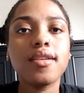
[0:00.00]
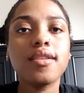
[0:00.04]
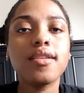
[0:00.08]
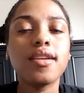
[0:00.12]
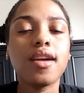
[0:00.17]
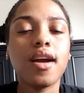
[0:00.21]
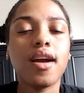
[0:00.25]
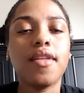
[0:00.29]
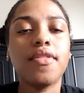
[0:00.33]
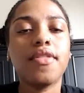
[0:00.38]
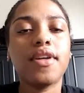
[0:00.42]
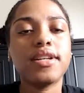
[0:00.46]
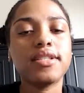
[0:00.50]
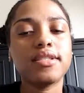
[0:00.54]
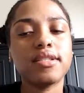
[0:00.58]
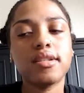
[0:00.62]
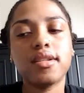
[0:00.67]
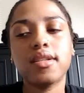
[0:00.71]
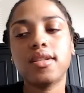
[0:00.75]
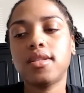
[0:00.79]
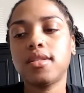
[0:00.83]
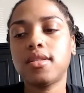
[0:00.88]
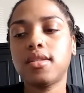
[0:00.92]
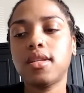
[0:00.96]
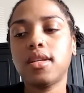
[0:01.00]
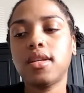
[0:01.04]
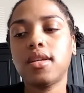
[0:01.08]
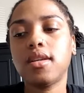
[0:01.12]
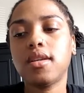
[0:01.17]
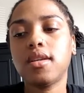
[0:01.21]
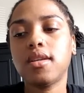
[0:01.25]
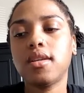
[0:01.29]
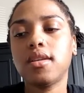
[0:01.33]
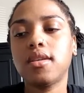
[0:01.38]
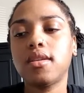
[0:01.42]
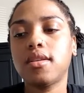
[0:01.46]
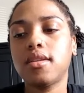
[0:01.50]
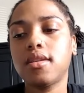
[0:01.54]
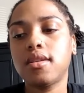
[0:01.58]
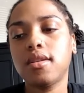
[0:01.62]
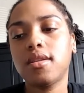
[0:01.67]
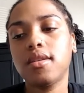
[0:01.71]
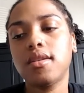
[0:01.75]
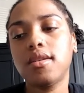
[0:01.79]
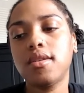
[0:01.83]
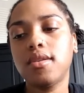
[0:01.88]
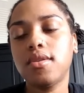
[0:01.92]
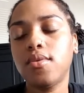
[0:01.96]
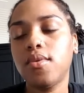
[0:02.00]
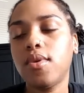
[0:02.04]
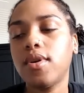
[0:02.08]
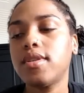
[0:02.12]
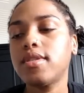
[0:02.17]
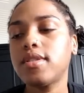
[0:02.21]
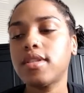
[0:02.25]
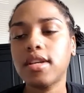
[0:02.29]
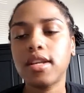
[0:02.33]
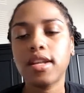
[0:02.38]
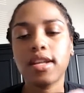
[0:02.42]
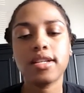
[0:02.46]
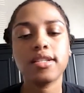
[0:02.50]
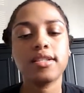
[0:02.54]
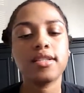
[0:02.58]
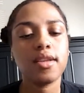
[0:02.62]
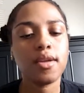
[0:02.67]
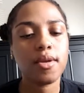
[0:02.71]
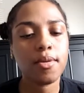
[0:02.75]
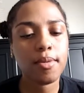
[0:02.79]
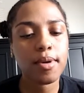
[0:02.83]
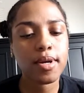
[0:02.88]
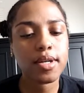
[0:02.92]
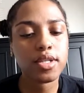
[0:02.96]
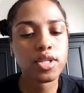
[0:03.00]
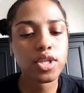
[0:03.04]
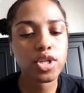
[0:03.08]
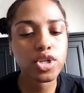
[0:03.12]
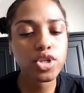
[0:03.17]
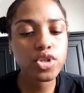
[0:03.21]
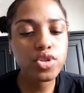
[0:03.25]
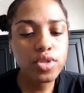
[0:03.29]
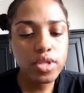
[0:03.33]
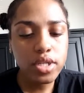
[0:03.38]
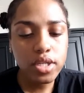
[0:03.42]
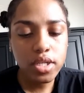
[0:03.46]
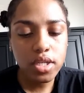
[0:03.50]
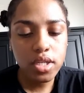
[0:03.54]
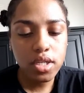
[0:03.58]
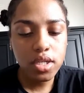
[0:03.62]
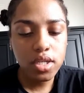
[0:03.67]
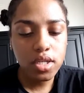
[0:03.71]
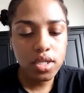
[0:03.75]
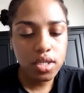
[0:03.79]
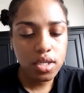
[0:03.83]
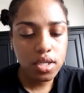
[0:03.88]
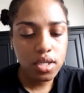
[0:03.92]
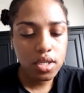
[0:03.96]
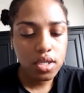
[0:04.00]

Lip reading: yeah, that's another thing. What else can I say about surgery?